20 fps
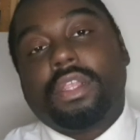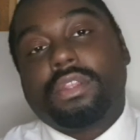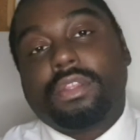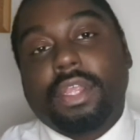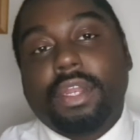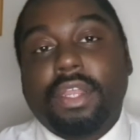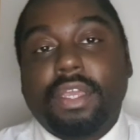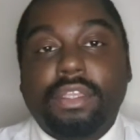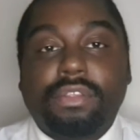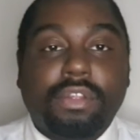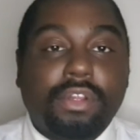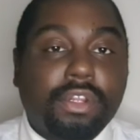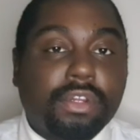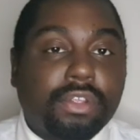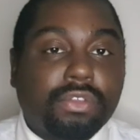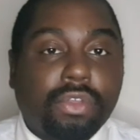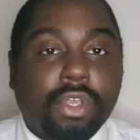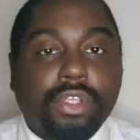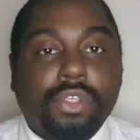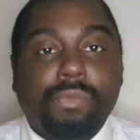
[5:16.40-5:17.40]
The link's in the
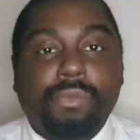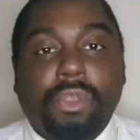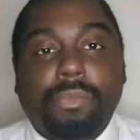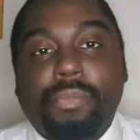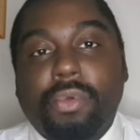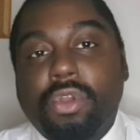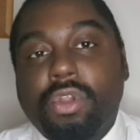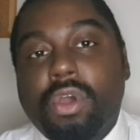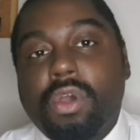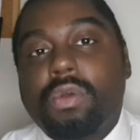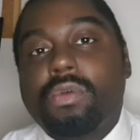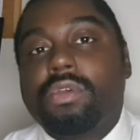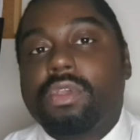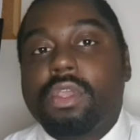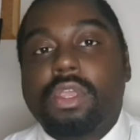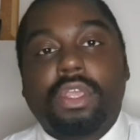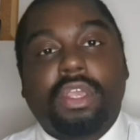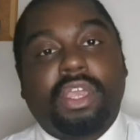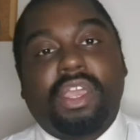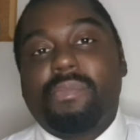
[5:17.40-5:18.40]
description box below.
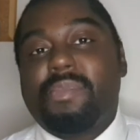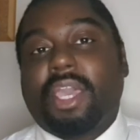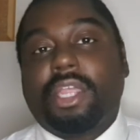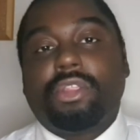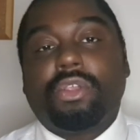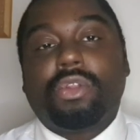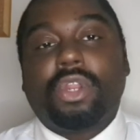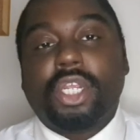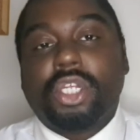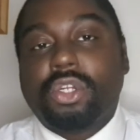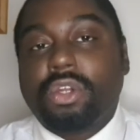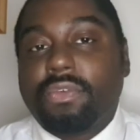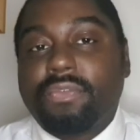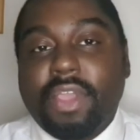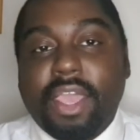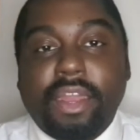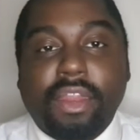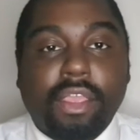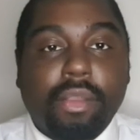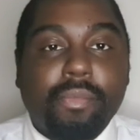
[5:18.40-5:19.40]
You can make a donation of
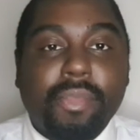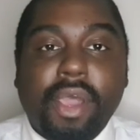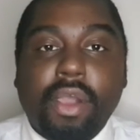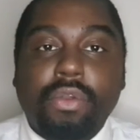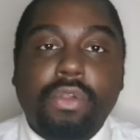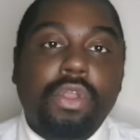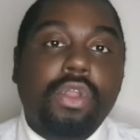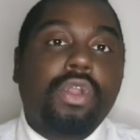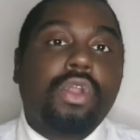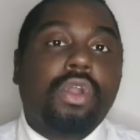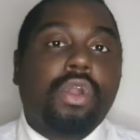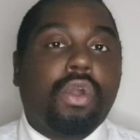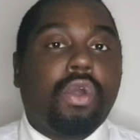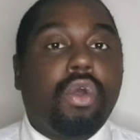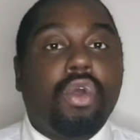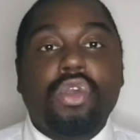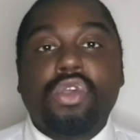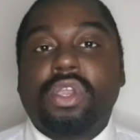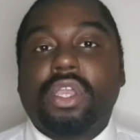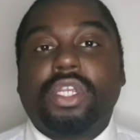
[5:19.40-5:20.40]
any amount,
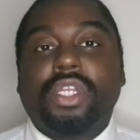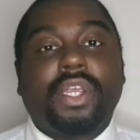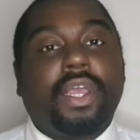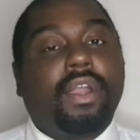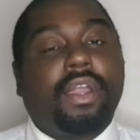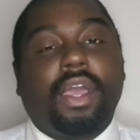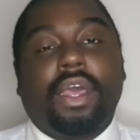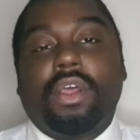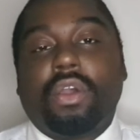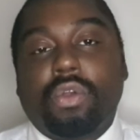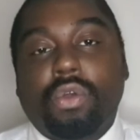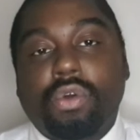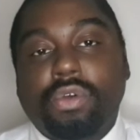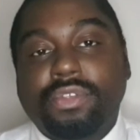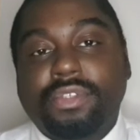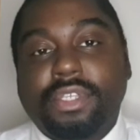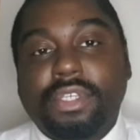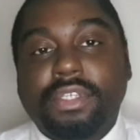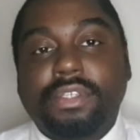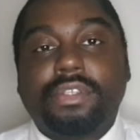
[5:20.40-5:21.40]
or you can check out our
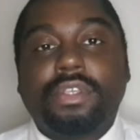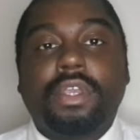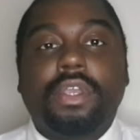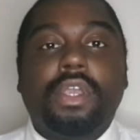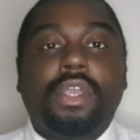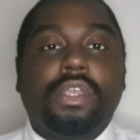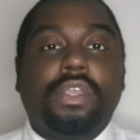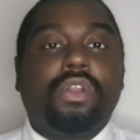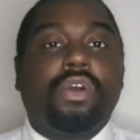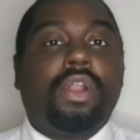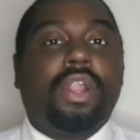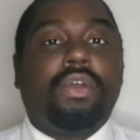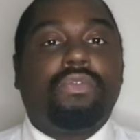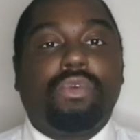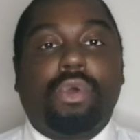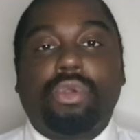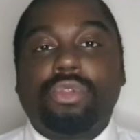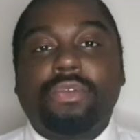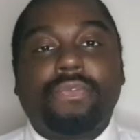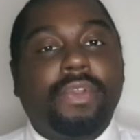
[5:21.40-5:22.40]
courses, you know, like
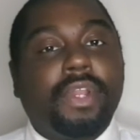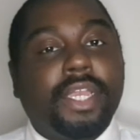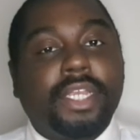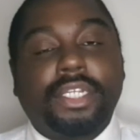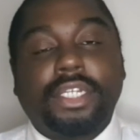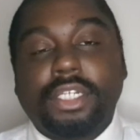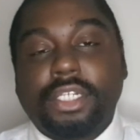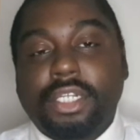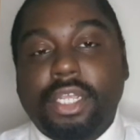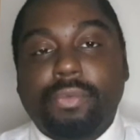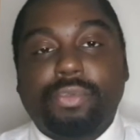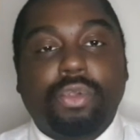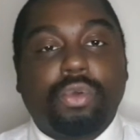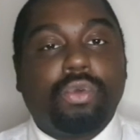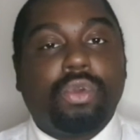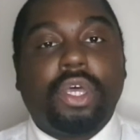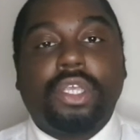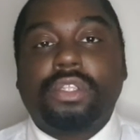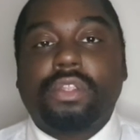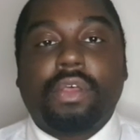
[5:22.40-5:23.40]
roles and relationships and all
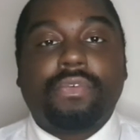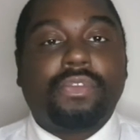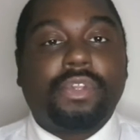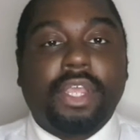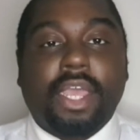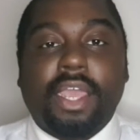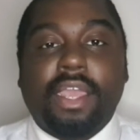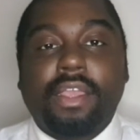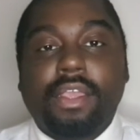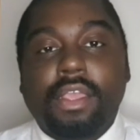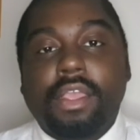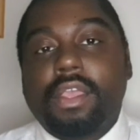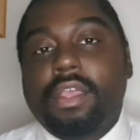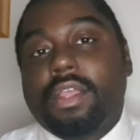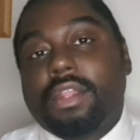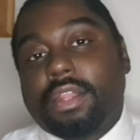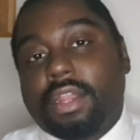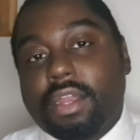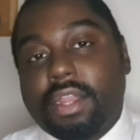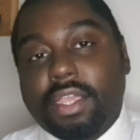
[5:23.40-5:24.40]
that stuff there.
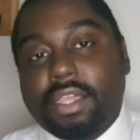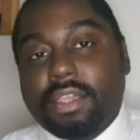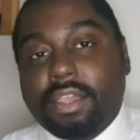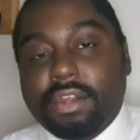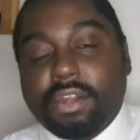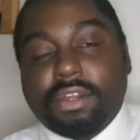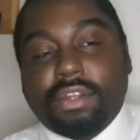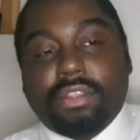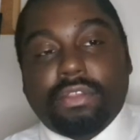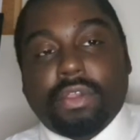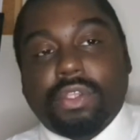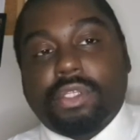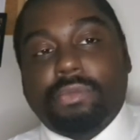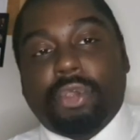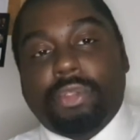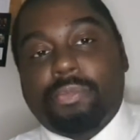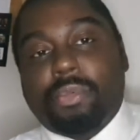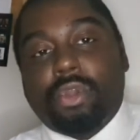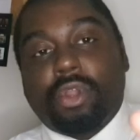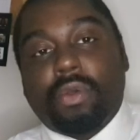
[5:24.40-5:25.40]
The link in the description
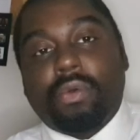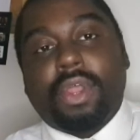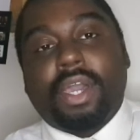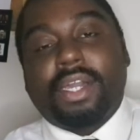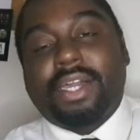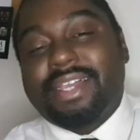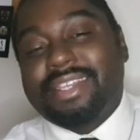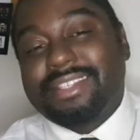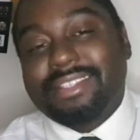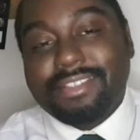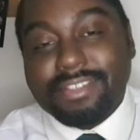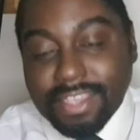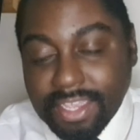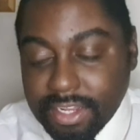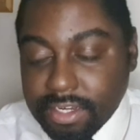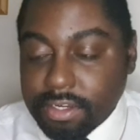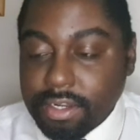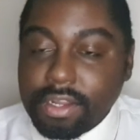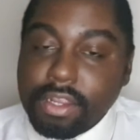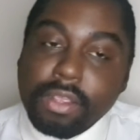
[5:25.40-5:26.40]
box below, like I
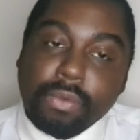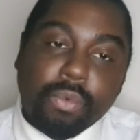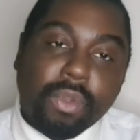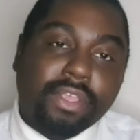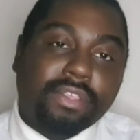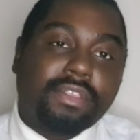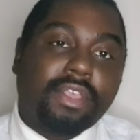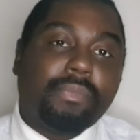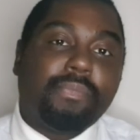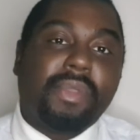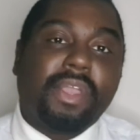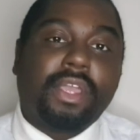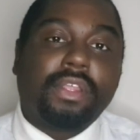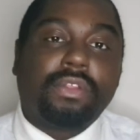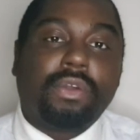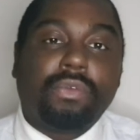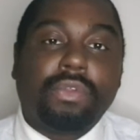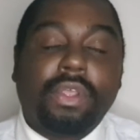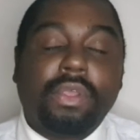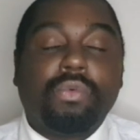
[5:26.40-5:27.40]
said, where it said make a
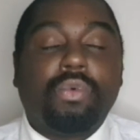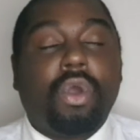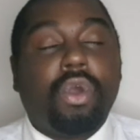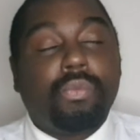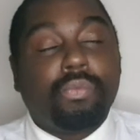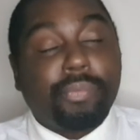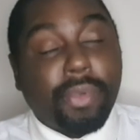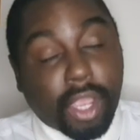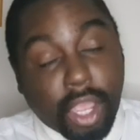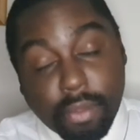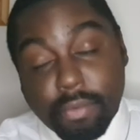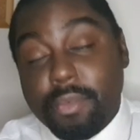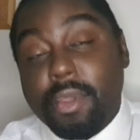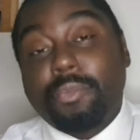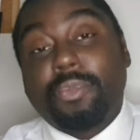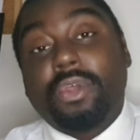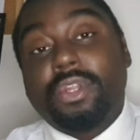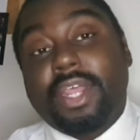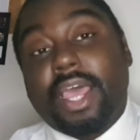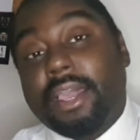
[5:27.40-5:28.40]
donation, well, become a
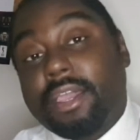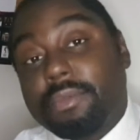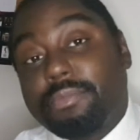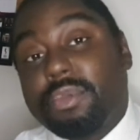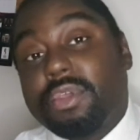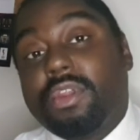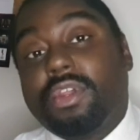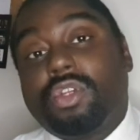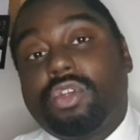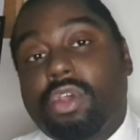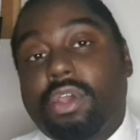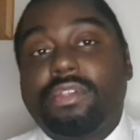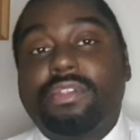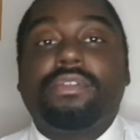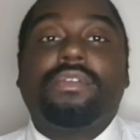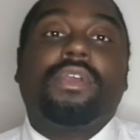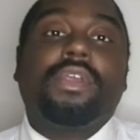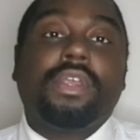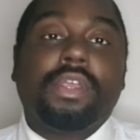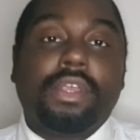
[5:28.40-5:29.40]
member of the Alkebulan Trust,
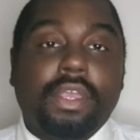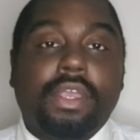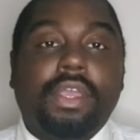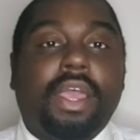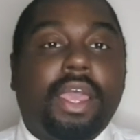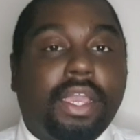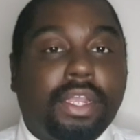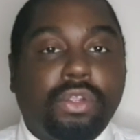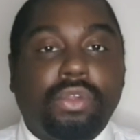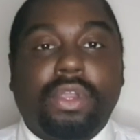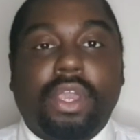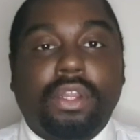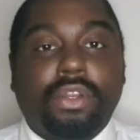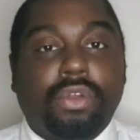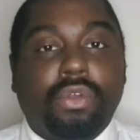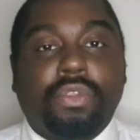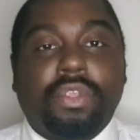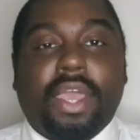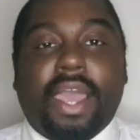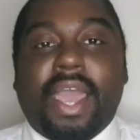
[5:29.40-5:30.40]
and you get
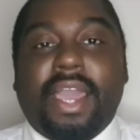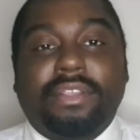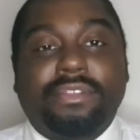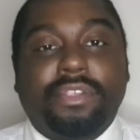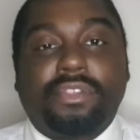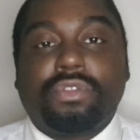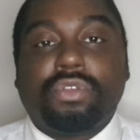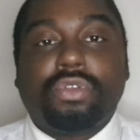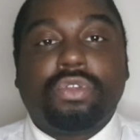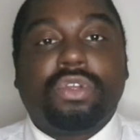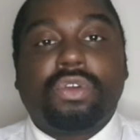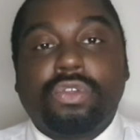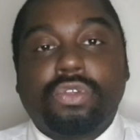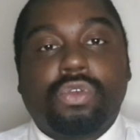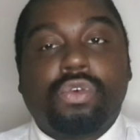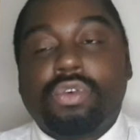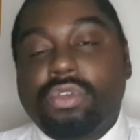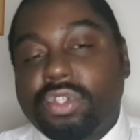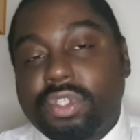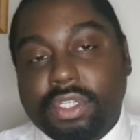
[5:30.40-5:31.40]
those access to those
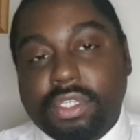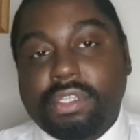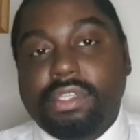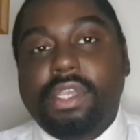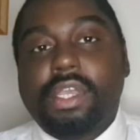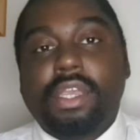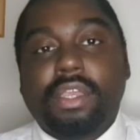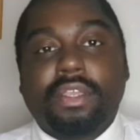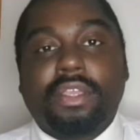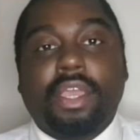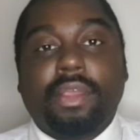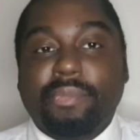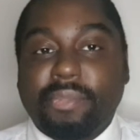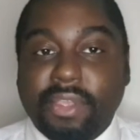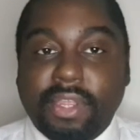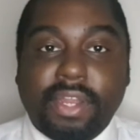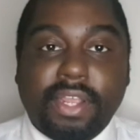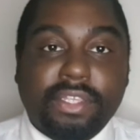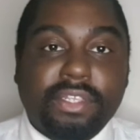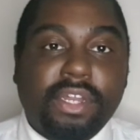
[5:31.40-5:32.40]
courses. Get
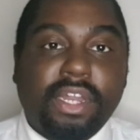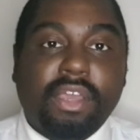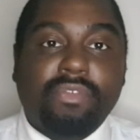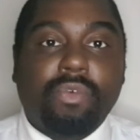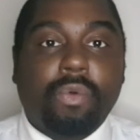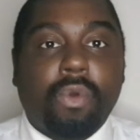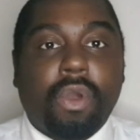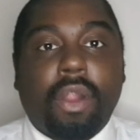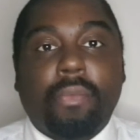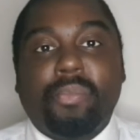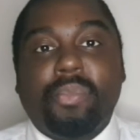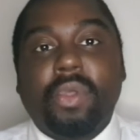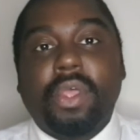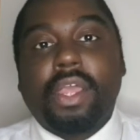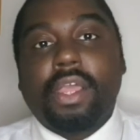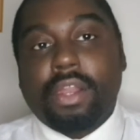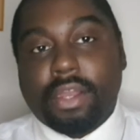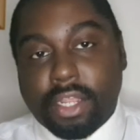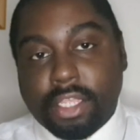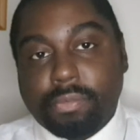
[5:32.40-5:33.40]
me? Let's level up.
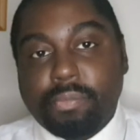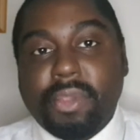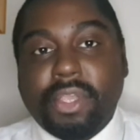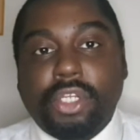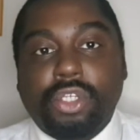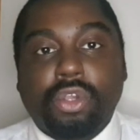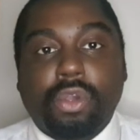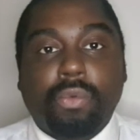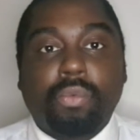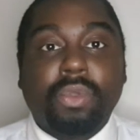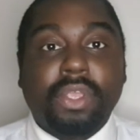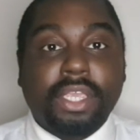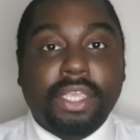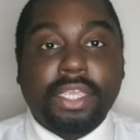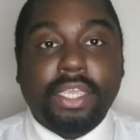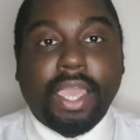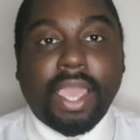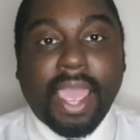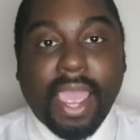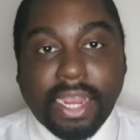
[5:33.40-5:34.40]
Let's make sure
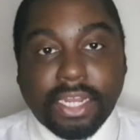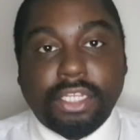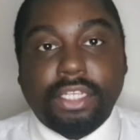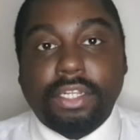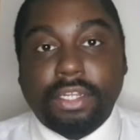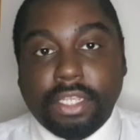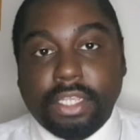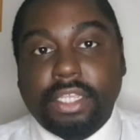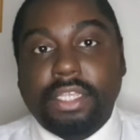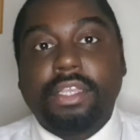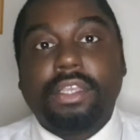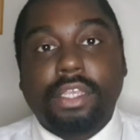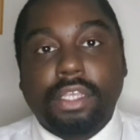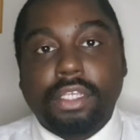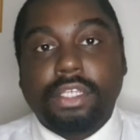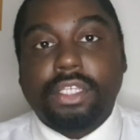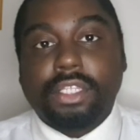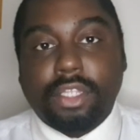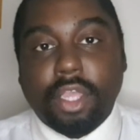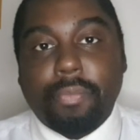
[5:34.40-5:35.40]
we actually
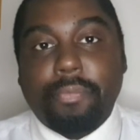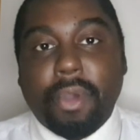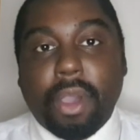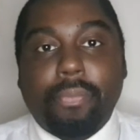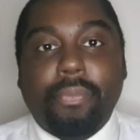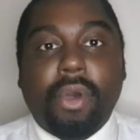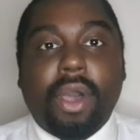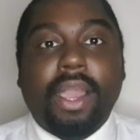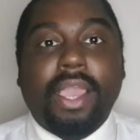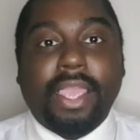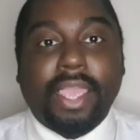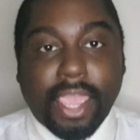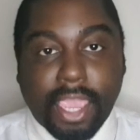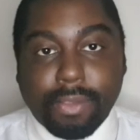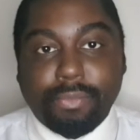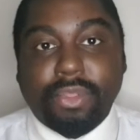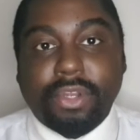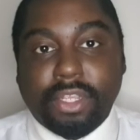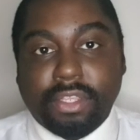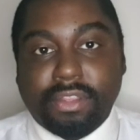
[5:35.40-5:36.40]
step up our
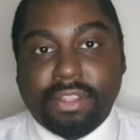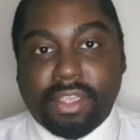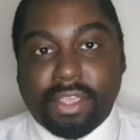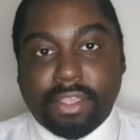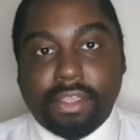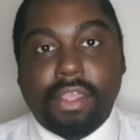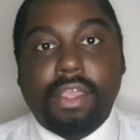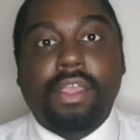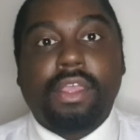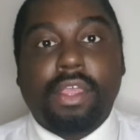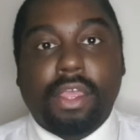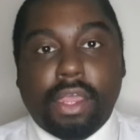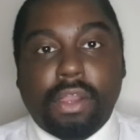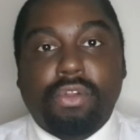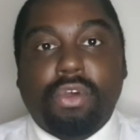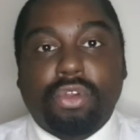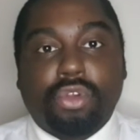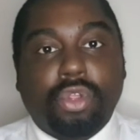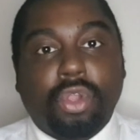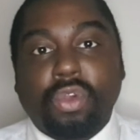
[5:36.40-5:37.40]
game in this thing and
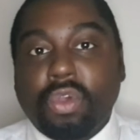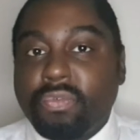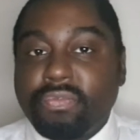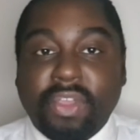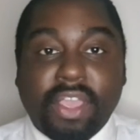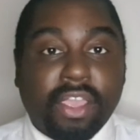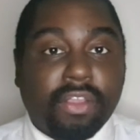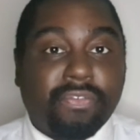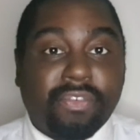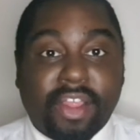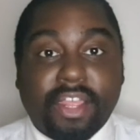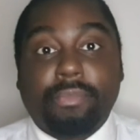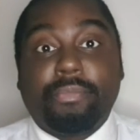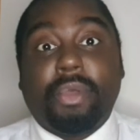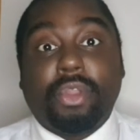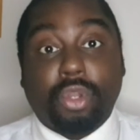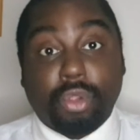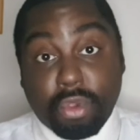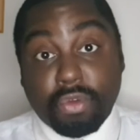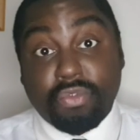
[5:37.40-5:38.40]
not do a fake flex,
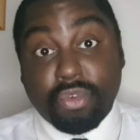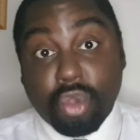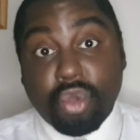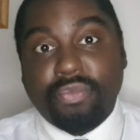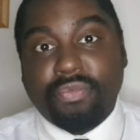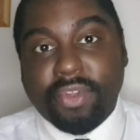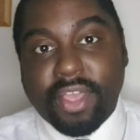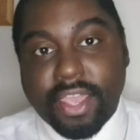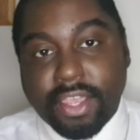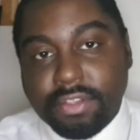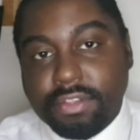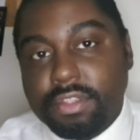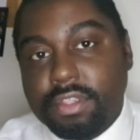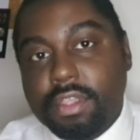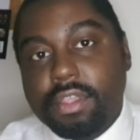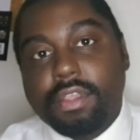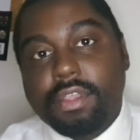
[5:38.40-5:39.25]
but do a real flex.